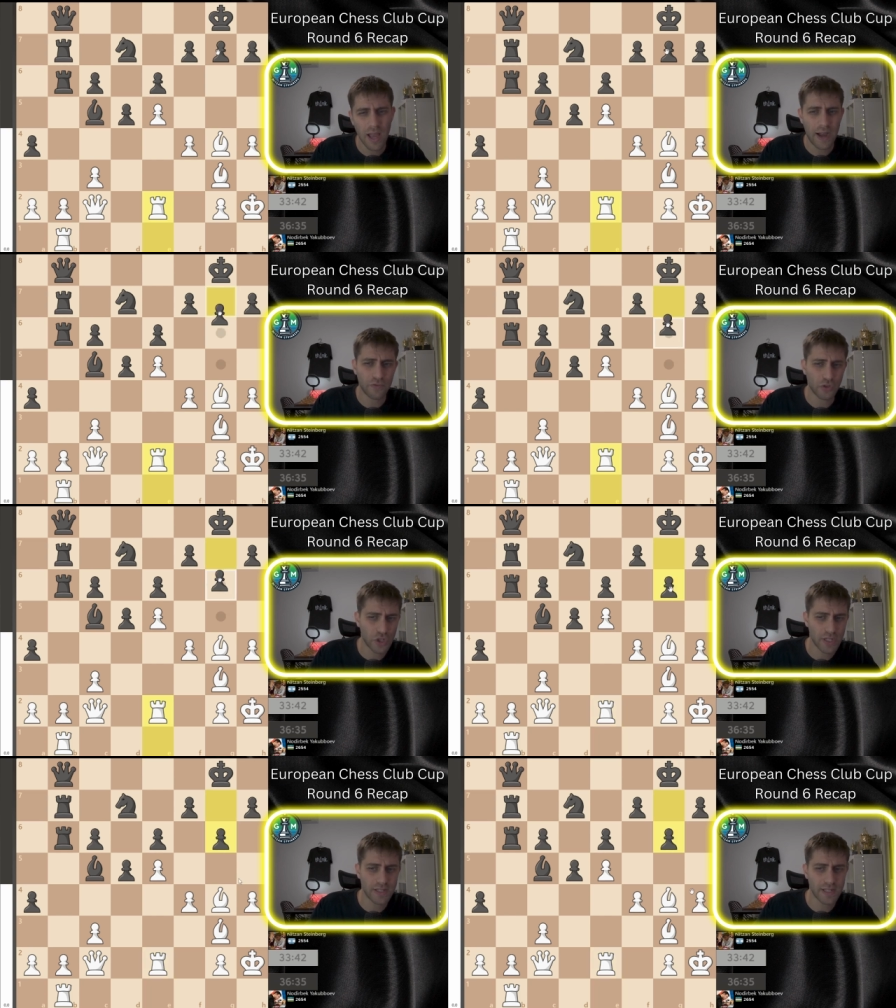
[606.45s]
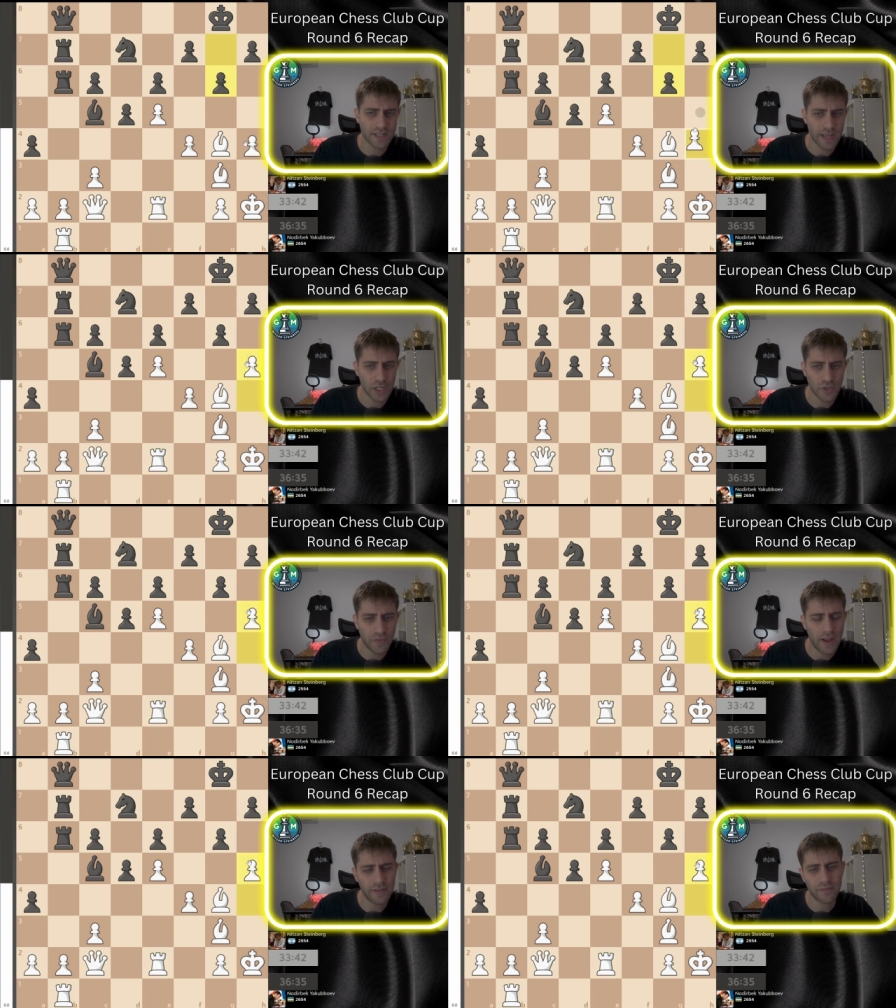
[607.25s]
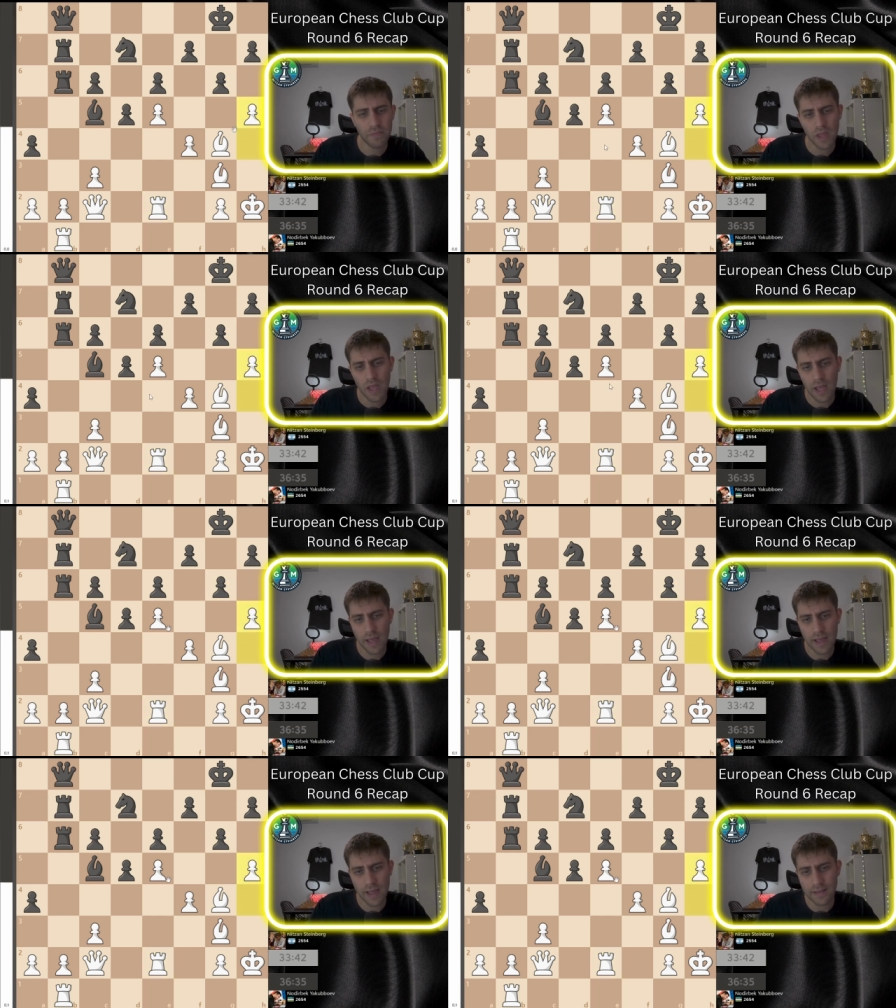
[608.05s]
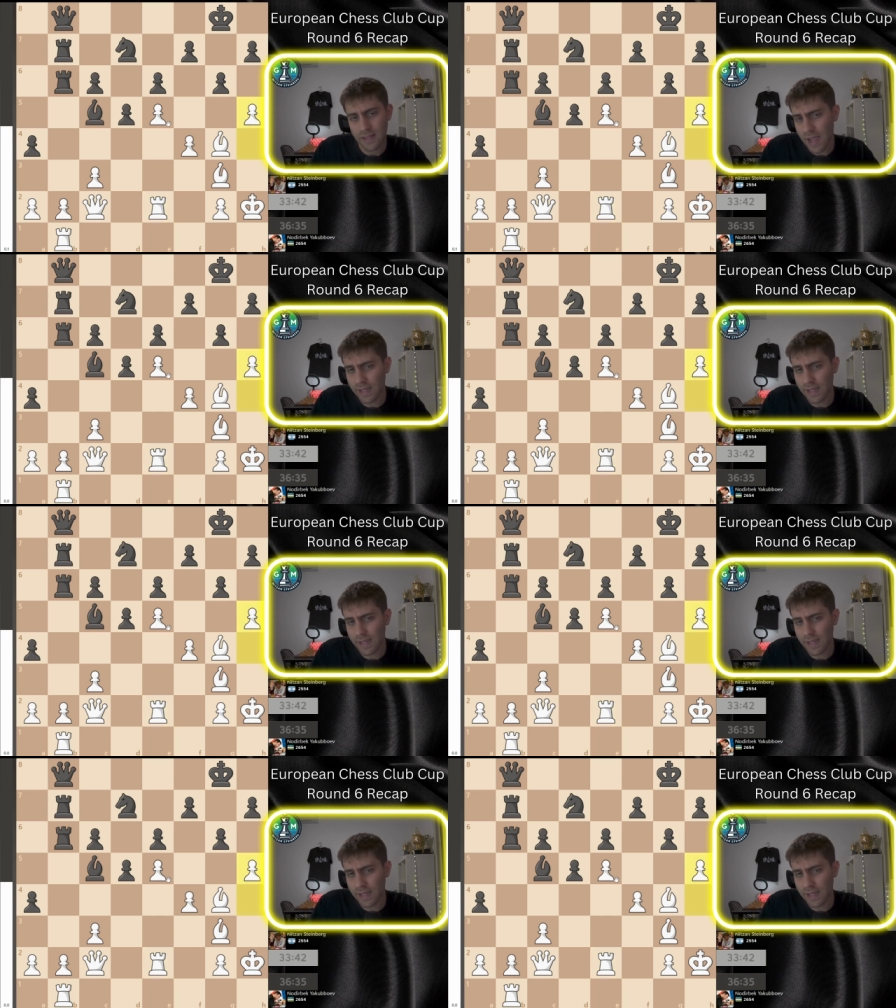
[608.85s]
After g6 h5, and yeah,